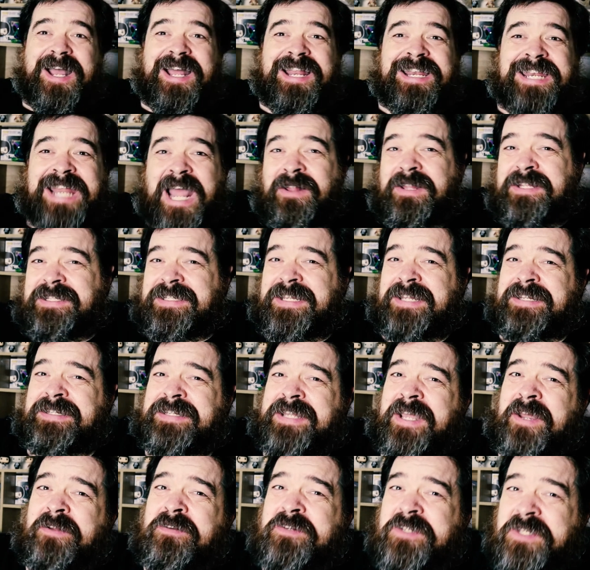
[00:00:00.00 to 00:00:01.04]
Now let's get
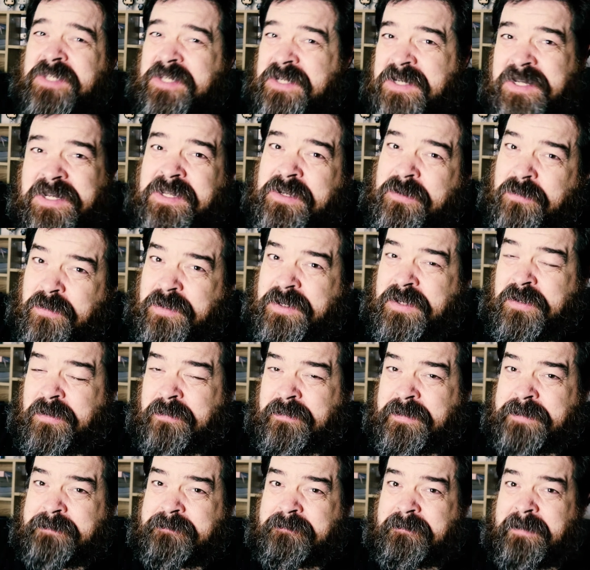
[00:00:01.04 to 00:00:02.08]
down to the nitty-gritty
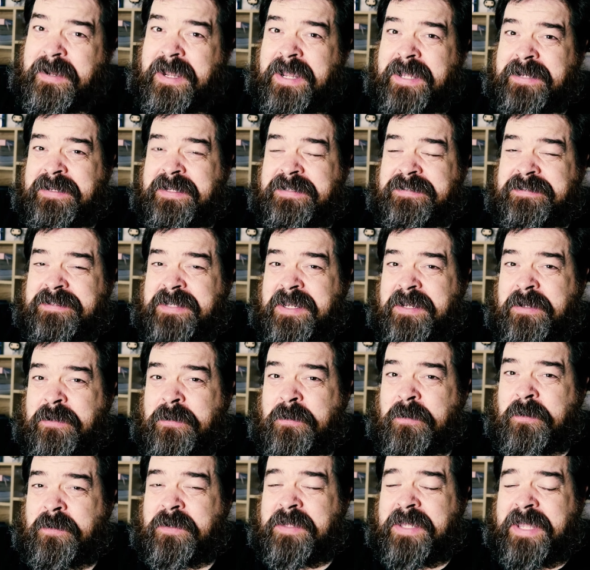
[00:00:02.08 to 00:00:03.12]
of it, and let's take a
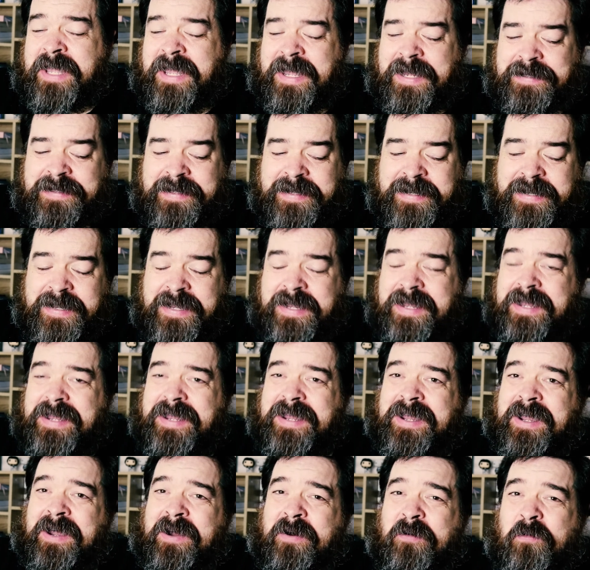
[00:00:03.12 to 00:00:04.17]
look at
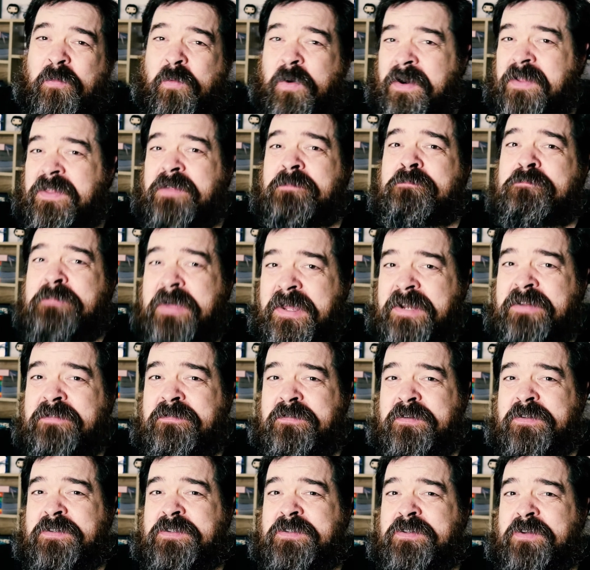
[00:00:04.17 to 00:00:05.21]
what are the
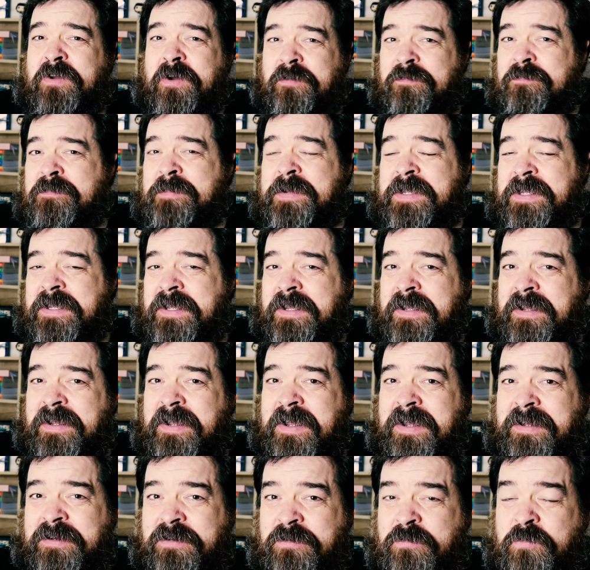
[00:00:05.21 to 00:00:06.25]
benefits of being
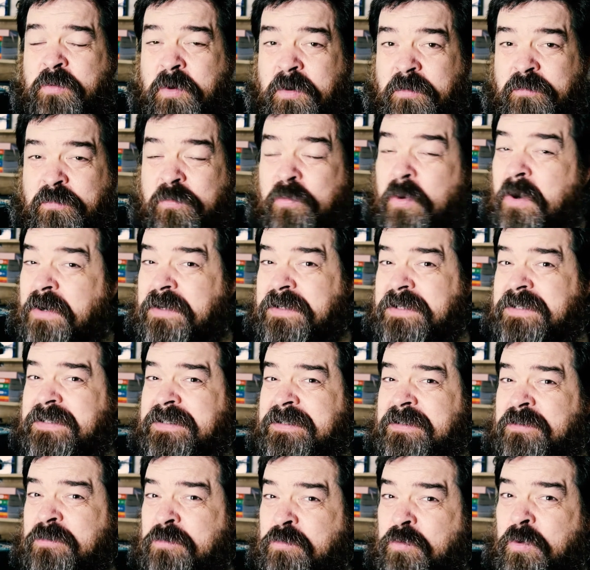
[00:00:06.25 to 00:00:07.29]
a dwarf. What does
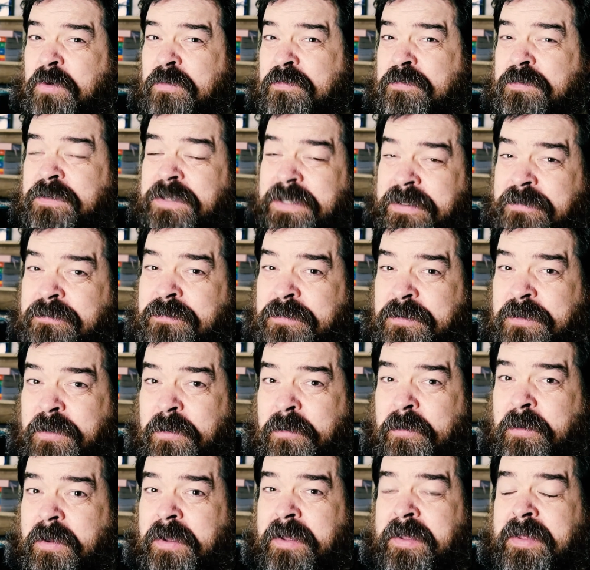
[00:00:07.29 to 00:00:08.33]
a dwarf give
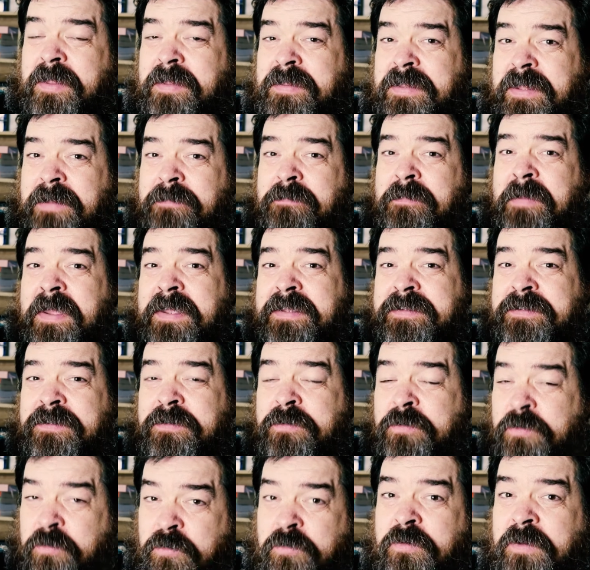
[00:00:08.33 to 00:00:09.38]
you that makes it
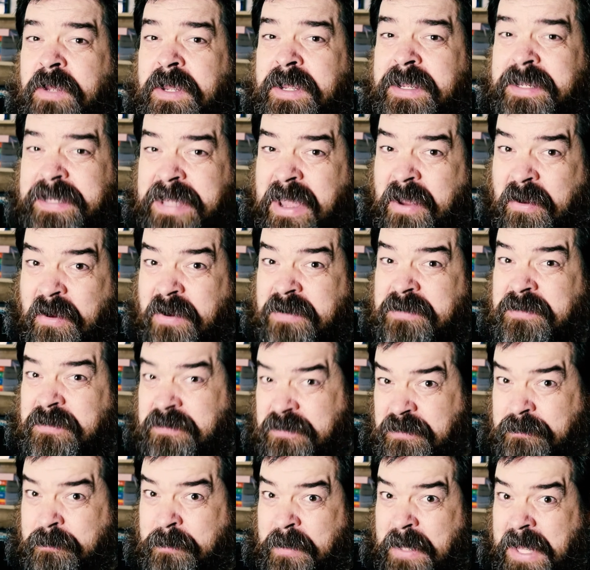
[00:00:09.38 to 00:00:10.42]
a good character
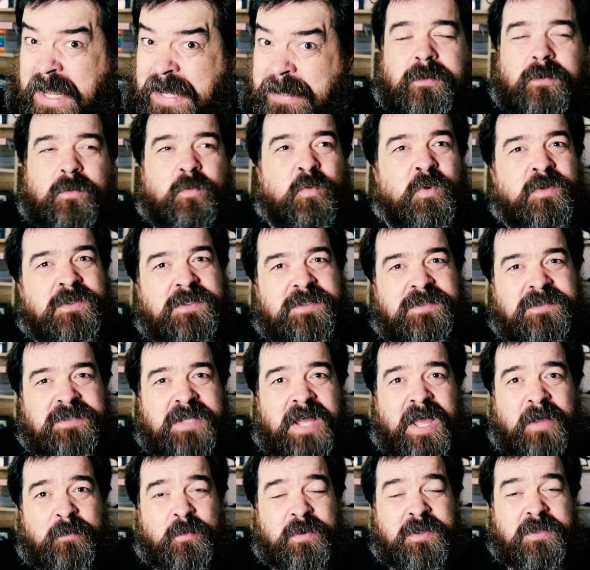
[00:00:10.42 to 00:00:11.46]
to play? Well, to
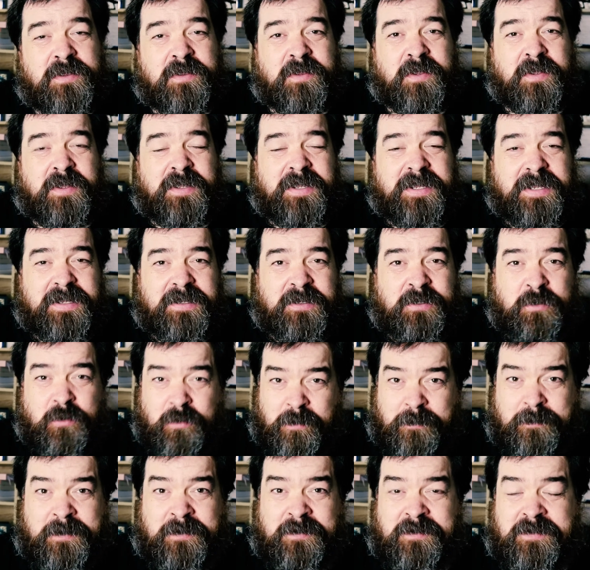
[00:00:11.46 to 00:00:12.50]
start with, your
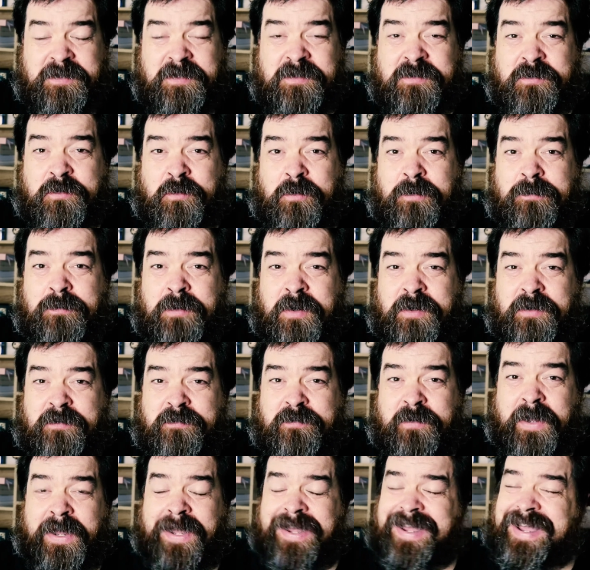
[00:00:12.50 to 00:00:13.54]
ability score
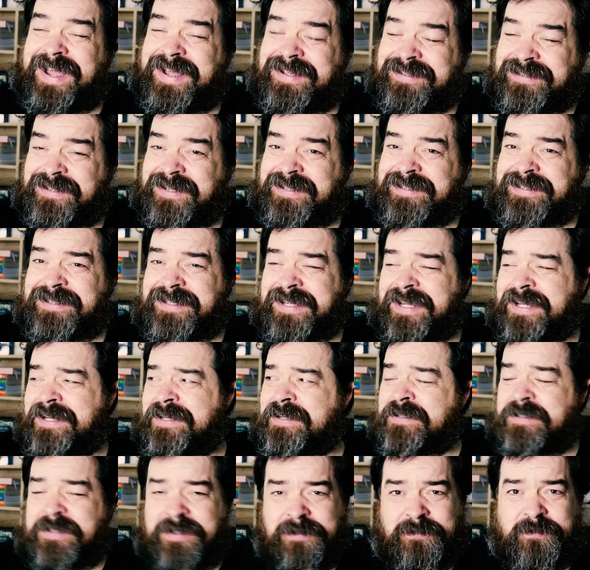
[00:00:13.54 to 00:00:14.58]
modifier. As I
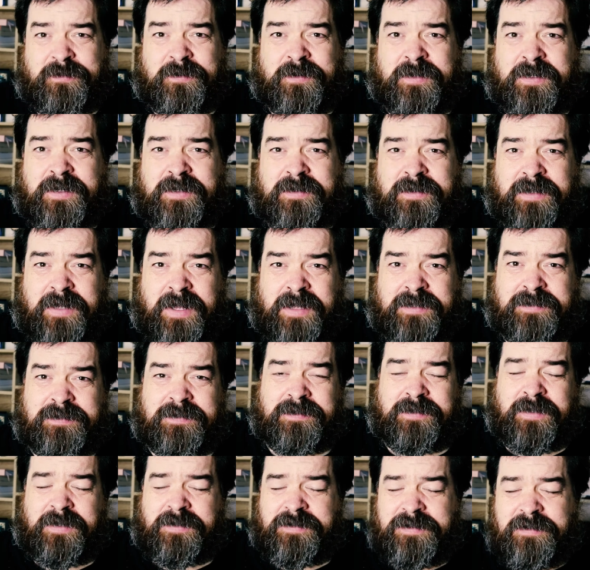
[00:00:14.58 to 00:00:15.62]
said, different
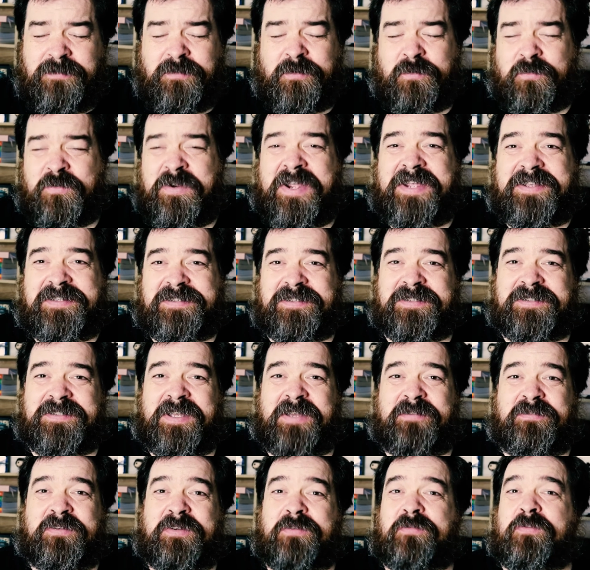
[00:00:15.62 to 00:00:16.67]
races
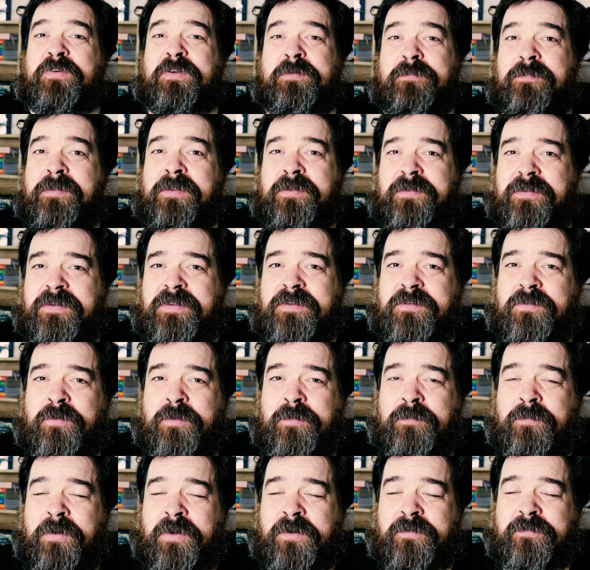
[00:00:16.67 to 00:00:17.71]
have different ability
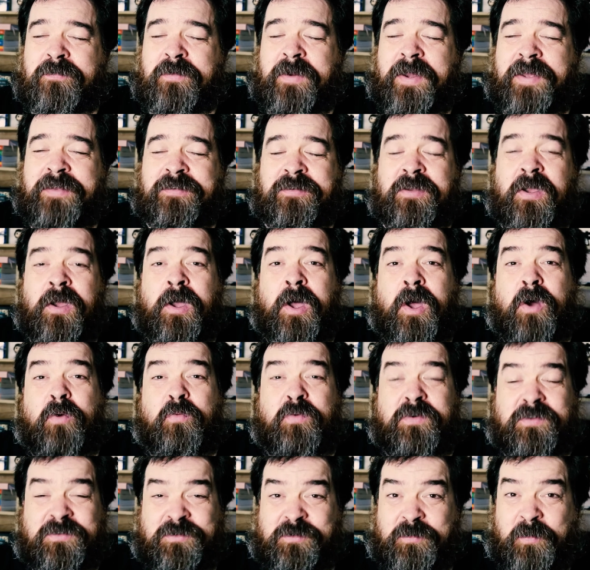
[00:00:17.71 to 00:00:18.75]
score modifiers.
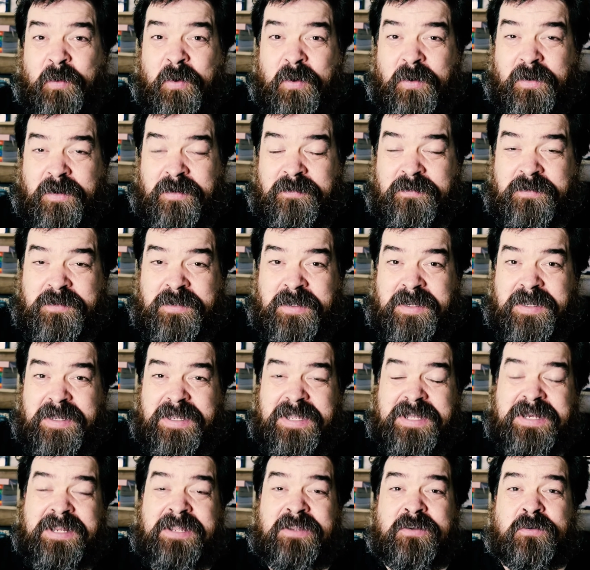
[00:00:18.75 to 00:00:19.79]
With dwarves,
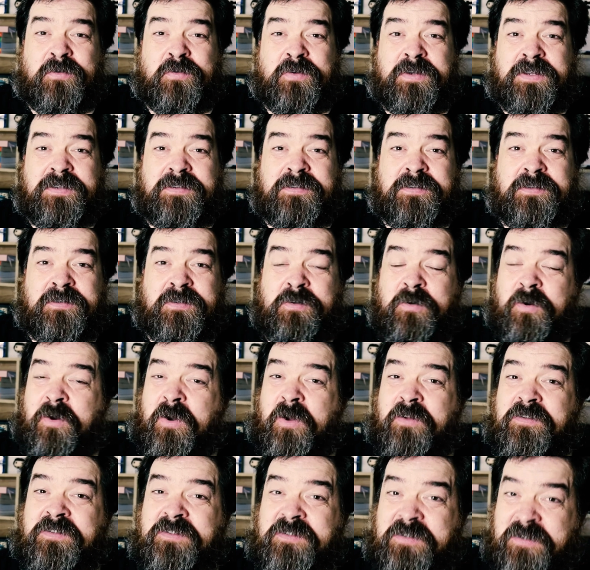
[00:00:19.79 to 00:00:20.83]
it increases your
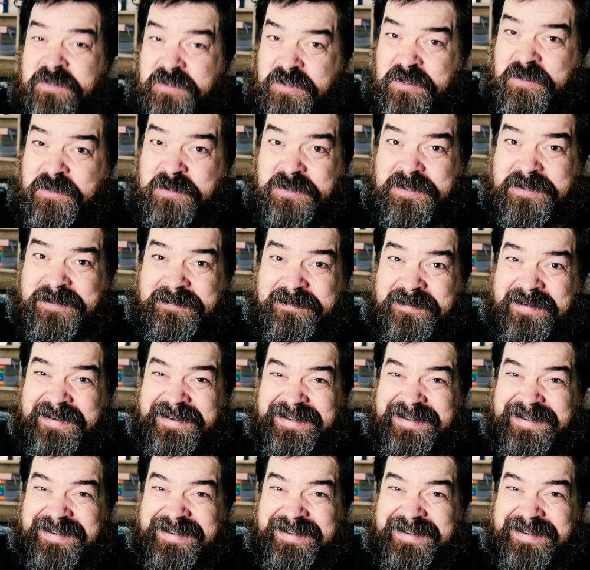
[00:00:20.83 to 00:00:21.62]
constitution.